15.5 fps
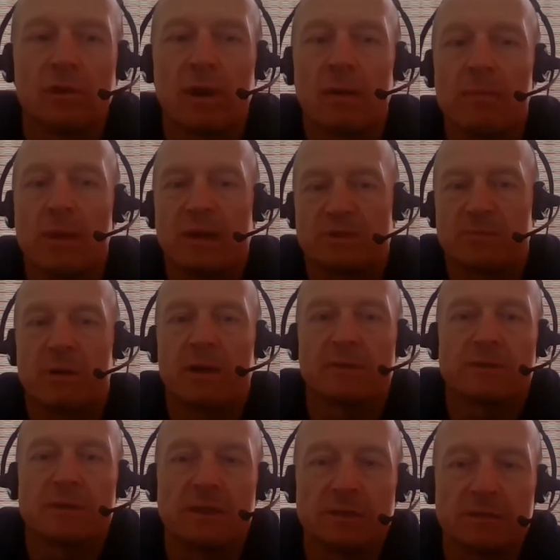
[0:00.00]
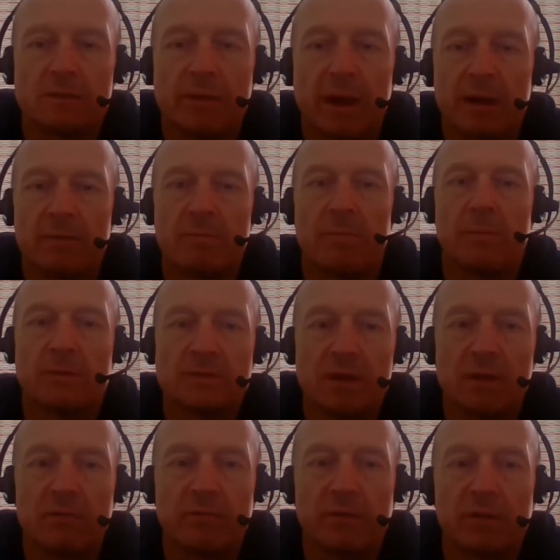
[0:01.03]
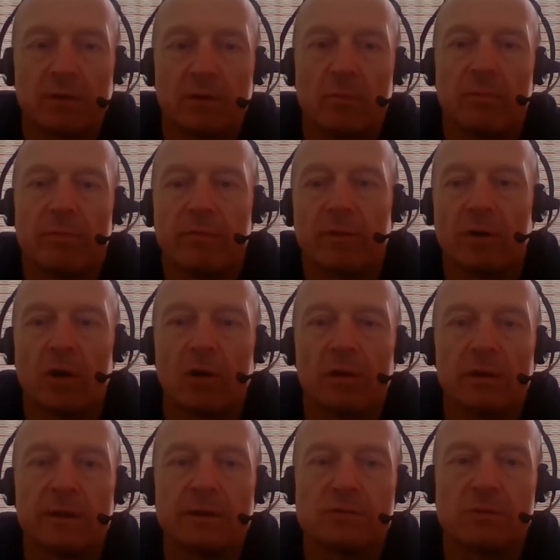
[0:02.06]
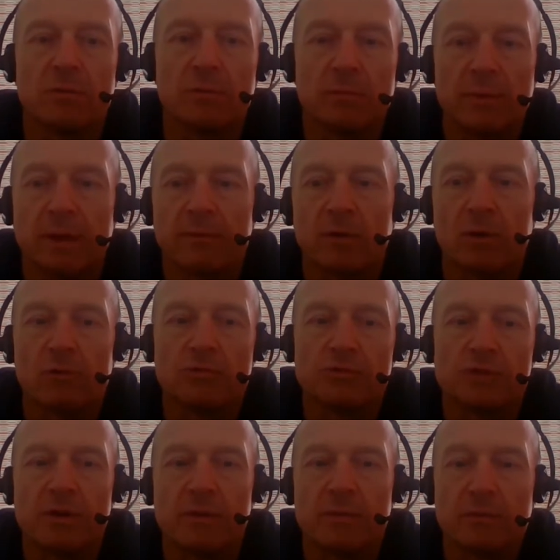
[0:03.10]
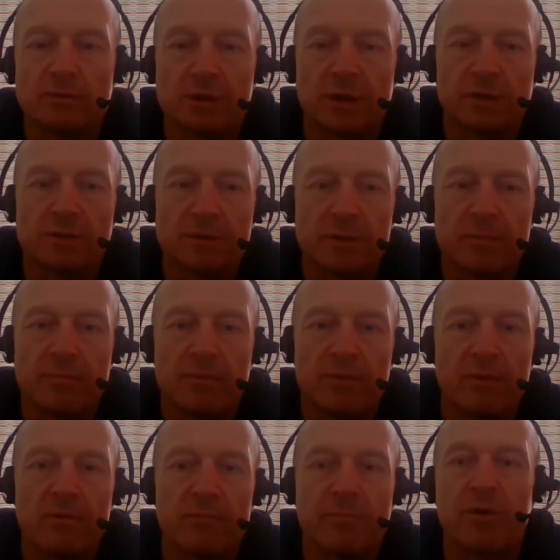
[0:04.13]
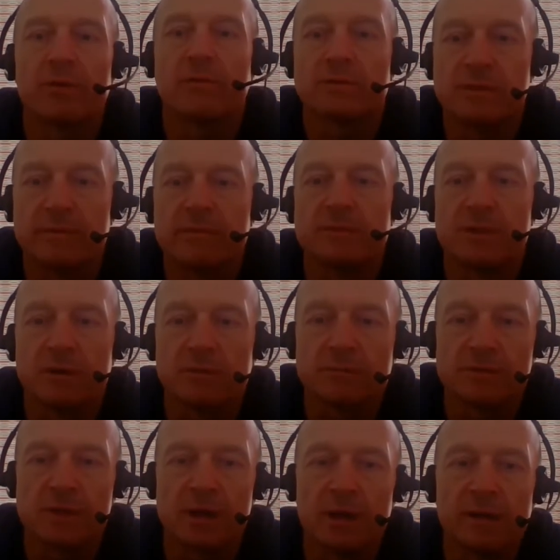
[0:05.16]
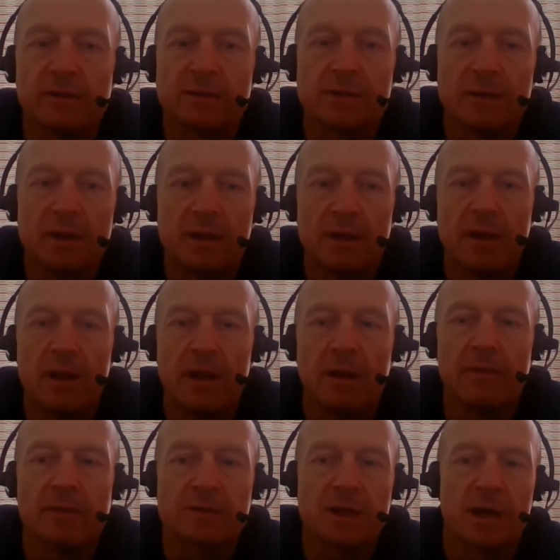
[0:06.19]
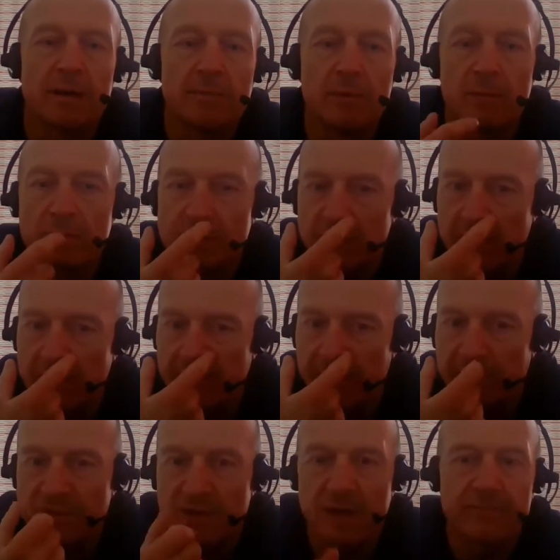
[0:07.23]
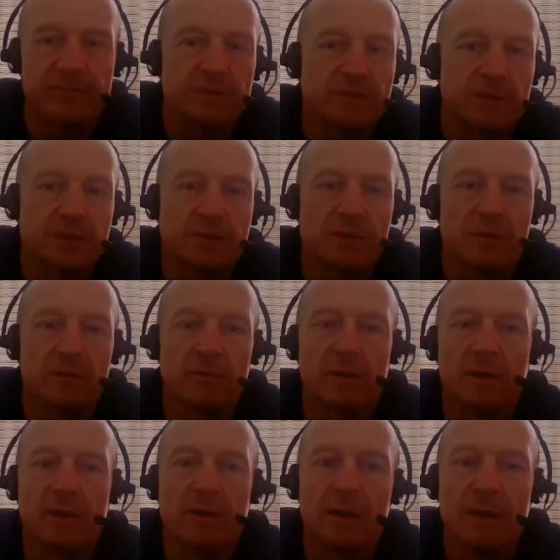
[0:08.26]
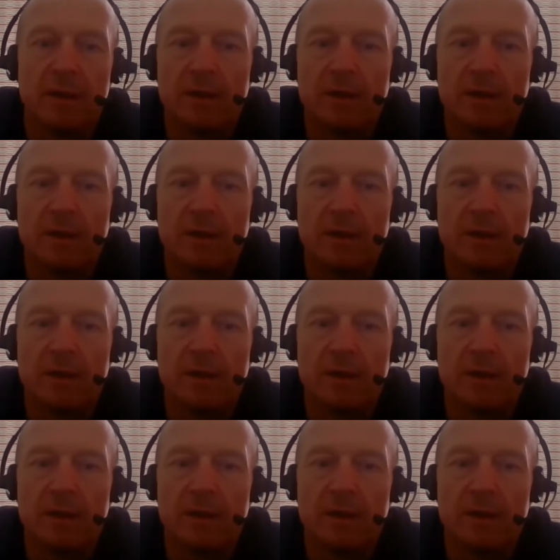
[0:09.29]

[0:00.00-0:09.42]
at best practice. So we had myself and a couple of other colleagues up and down the country that were trying to improve productivity on site. At the time, there was an emphasis on the